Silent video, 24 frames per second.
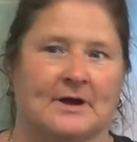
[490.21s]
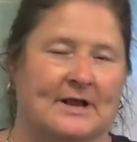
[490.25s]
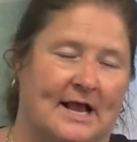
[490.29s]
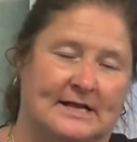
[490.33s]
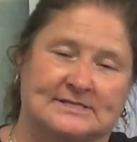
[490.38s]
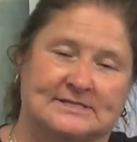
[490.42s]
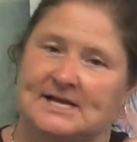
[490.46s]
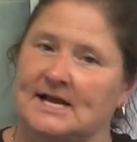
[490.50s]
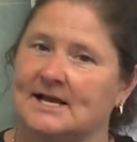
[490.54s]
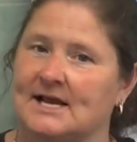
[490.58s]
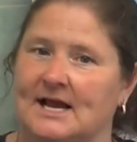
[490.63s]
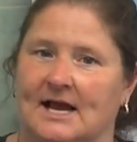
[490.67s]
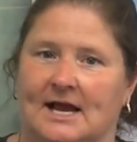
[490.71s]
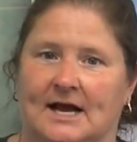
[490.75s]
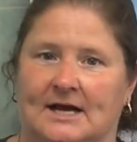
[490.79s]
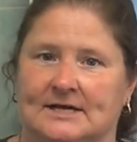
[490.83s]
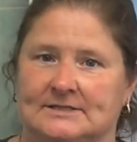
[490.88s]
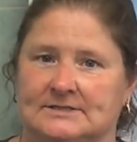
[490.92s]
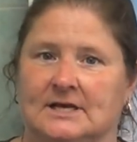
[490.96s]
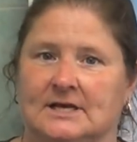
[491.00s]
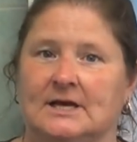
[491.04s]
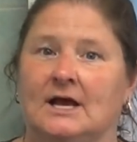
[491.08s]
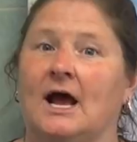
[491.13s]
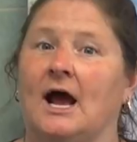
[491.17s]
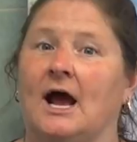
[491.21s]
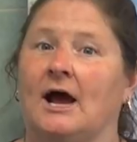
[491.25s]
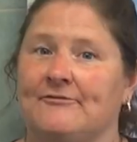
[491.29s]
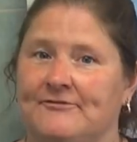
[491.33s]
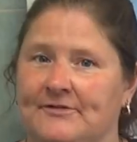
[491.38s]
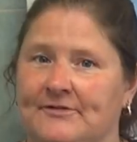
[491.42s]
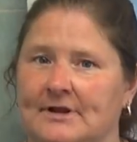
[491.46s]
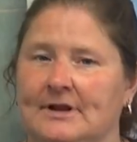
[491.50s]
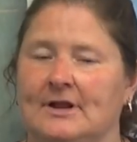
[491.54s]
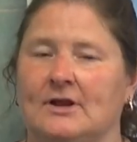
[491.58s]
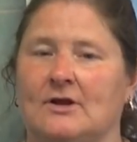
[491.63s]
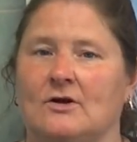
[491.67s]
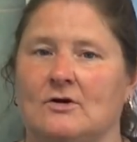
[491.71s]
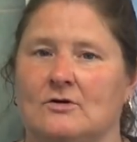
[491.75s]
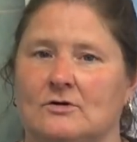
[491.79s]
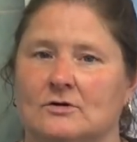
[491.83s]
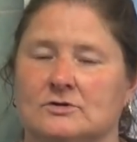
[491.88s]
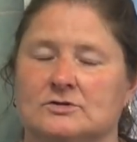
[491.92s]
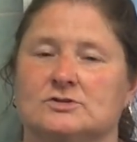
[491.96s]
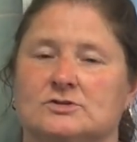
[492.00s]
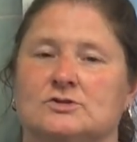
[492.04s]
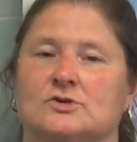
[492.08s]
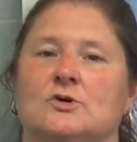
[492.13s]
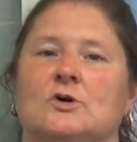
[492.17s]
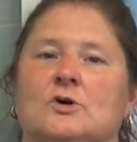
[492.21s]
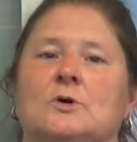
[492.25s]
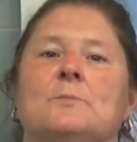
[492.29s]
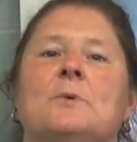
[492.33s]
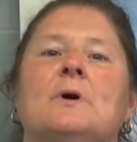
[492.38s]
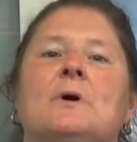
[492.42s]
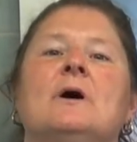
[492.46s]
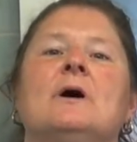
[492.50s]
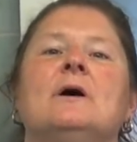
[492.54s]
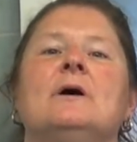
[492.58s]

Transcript: as I can. I've nearly caught up.